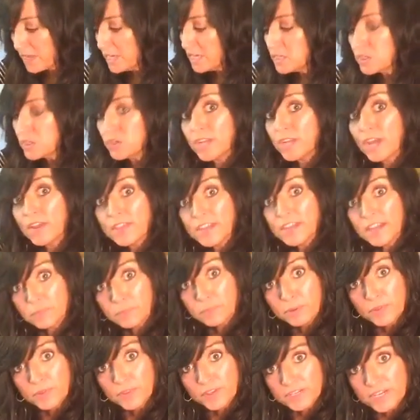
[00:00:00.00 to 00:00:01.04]
So now that I've
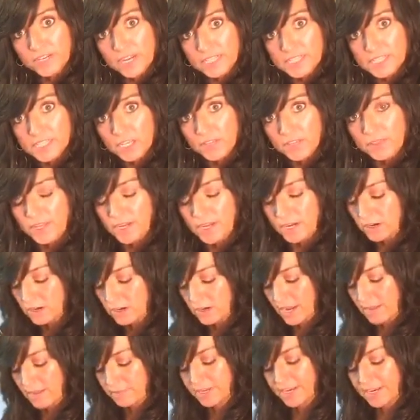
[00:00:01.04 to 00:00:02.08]
put the nuts on
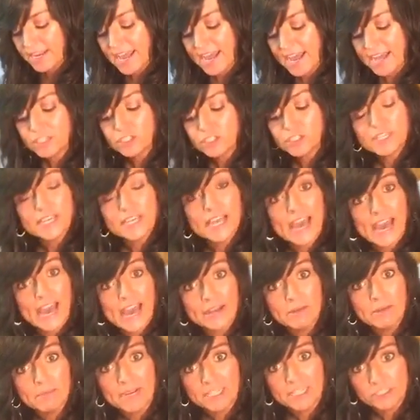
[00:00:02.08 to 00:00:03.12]
there, I'm going to actually
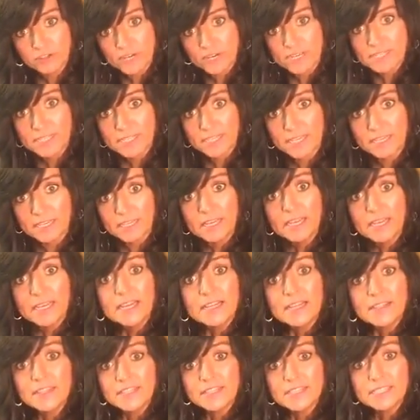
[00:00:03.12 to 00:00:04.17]
add my dressing.
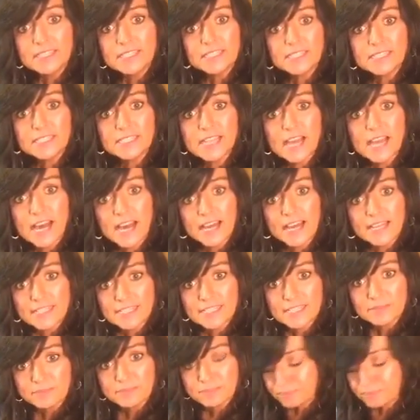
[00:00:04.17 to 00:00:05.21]
This does not